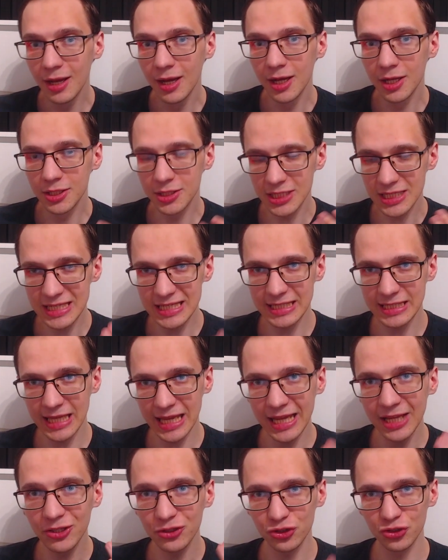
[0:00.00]
to
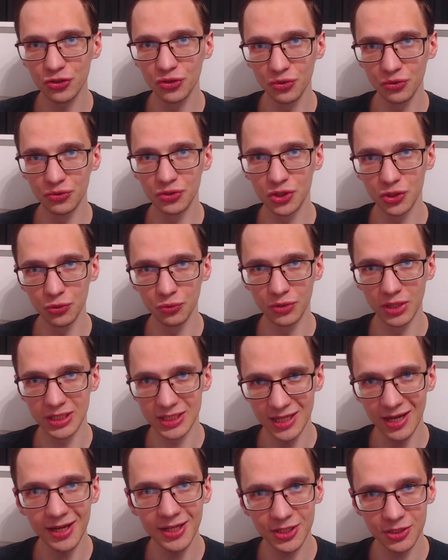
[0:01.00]
stay true to the
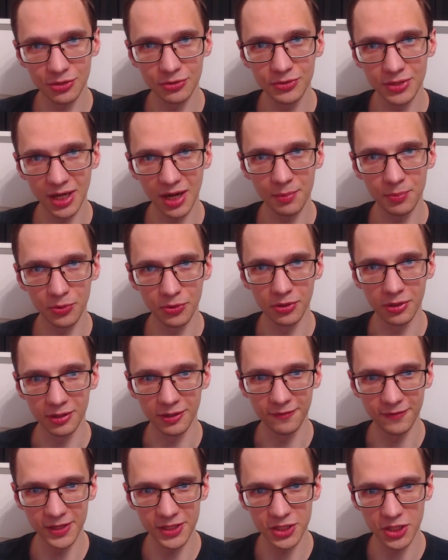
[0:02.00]
title that I put in the
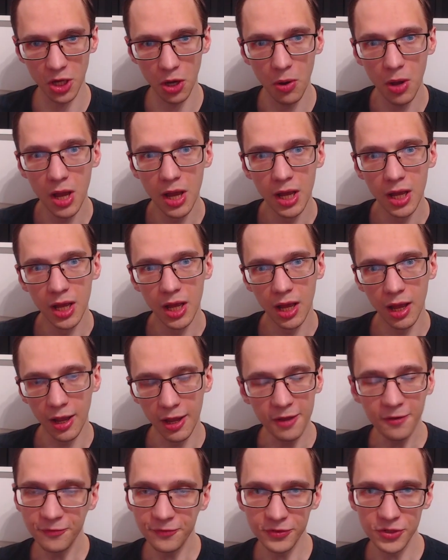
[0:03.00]
video,
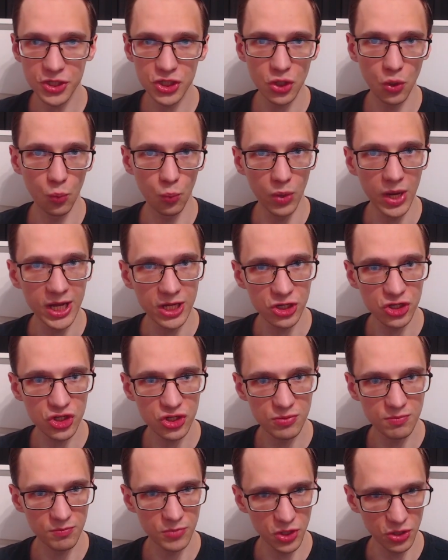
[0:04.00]
if you so wish,
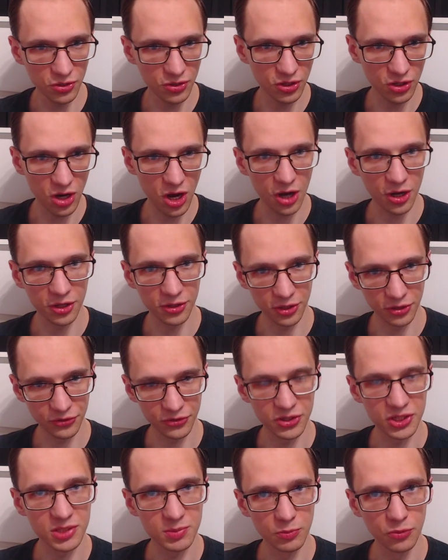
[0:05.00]
you could argue that
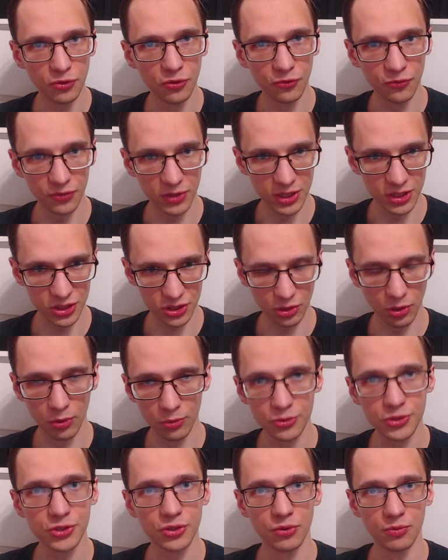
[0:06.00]
this move is
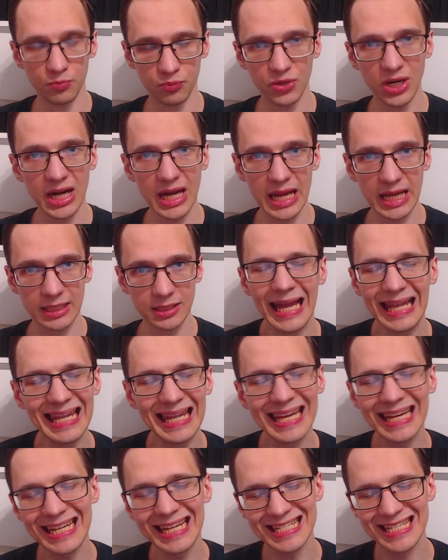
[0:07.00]
also brilliant. And
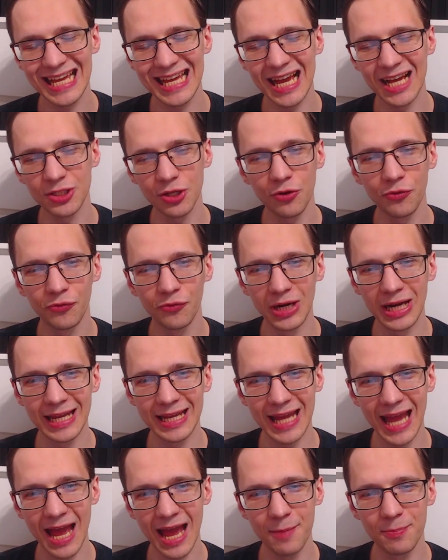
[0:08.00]
like I say, I don't really
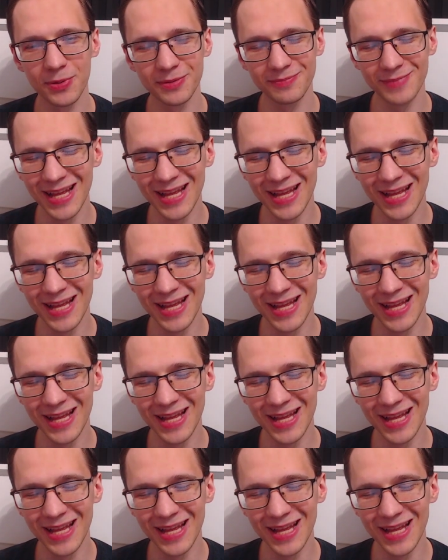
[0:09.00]
care, but